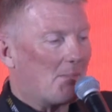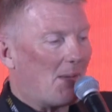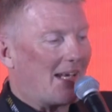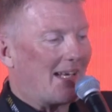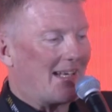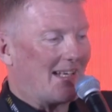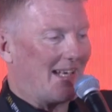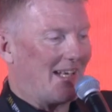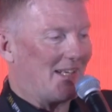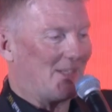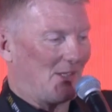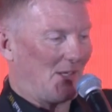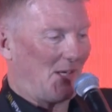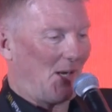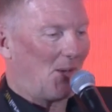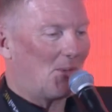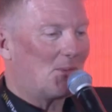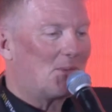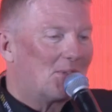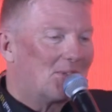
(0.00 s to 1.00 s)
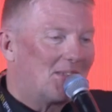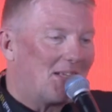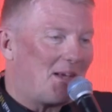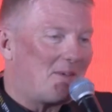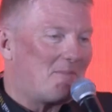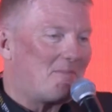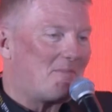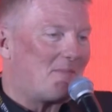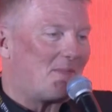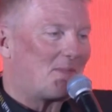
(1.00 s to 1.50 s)
many years ago. Yeah,
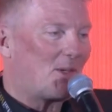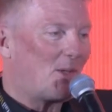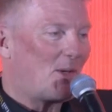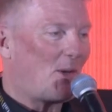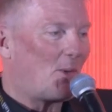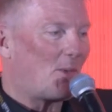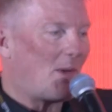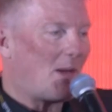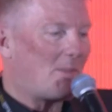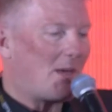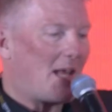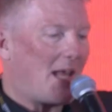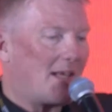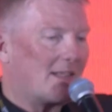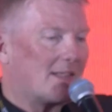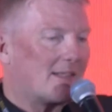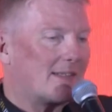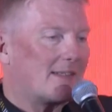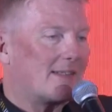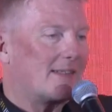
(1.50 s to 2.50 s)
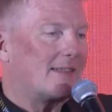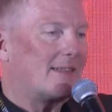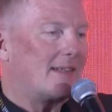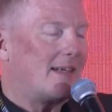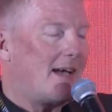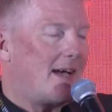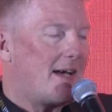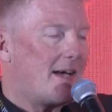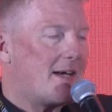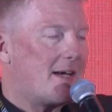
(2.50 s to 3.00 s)
good old M&S.
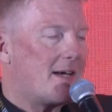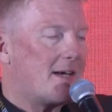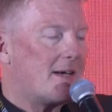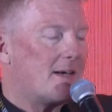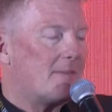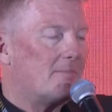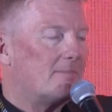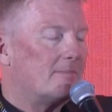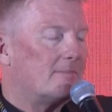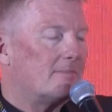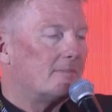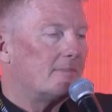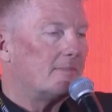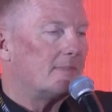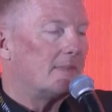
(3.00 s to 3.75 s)
And